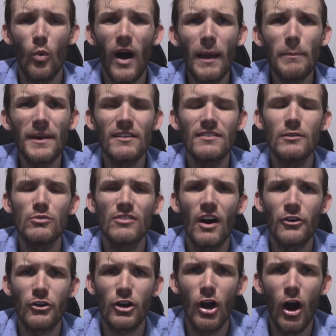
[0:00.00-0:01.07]
Why? Because he was
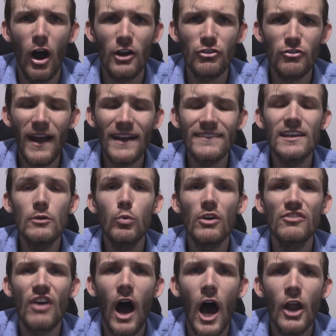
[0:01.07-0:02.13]
under contract. He
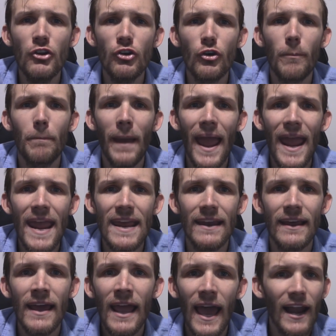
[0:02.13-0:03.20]
was
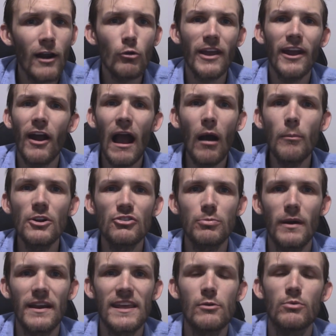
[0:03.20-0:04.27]
underpaid. And I don't care how much
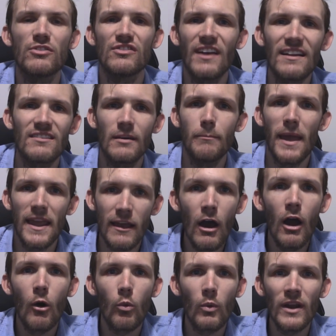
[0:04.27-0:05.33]
money he was set to make
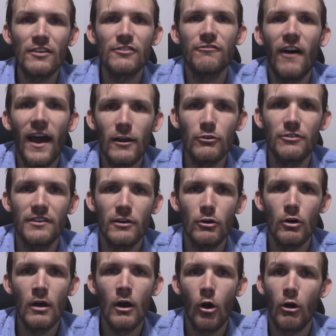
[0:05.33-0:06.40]
in his final
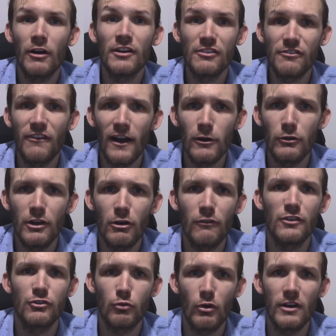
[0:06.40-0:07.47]
deal or in his final year of
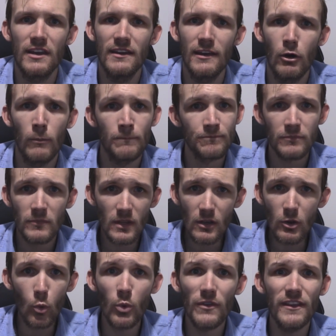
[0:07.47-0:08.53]
his rookie deal
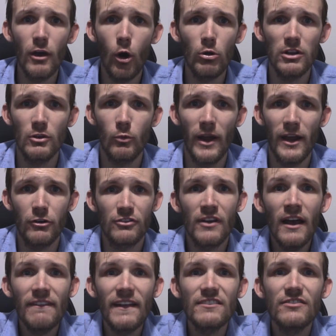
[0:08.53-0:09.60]
with the Oakland Raiders.
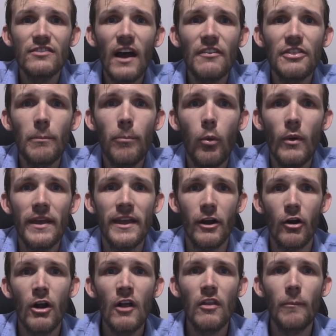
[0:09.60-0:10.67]
That's not the point
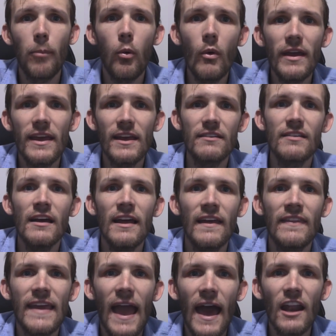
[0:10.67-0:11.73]
here. The point is, in
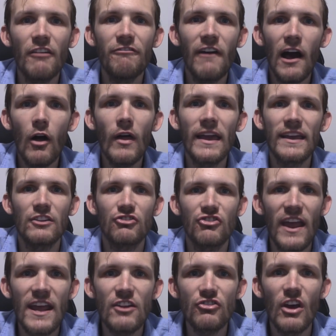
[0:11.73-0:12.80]
the NFL, it can
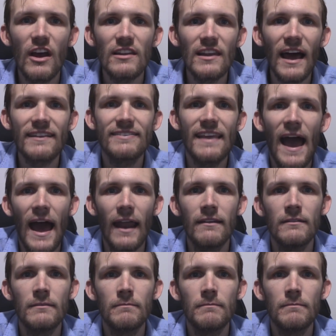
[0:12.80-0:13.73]
change like that.